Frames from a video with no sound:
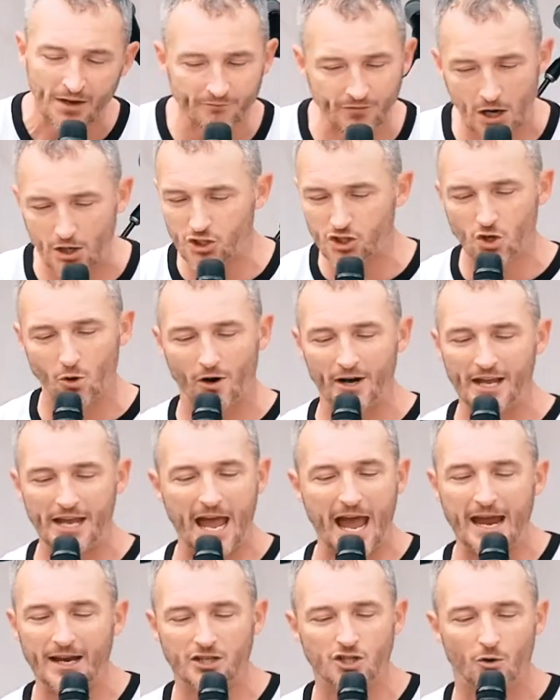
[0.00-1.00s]
verse
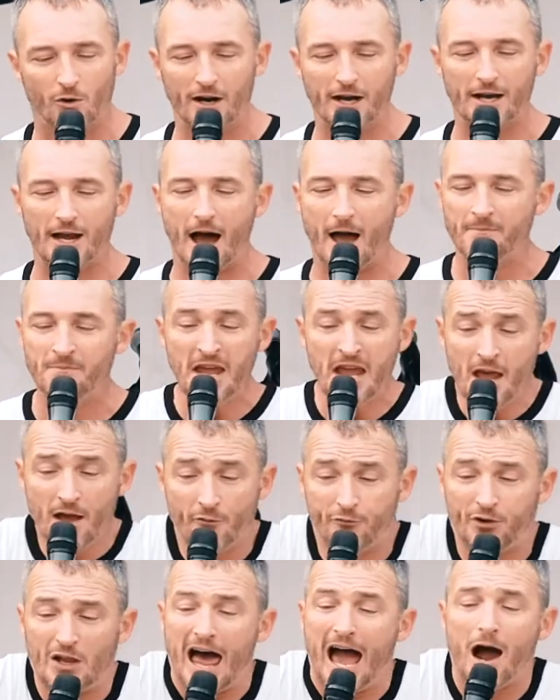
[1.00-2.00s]
28, 29,
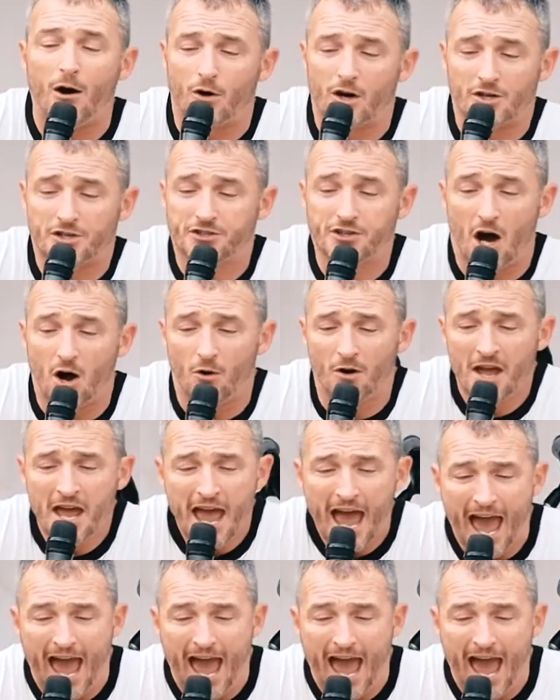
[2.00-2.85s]
flowers don't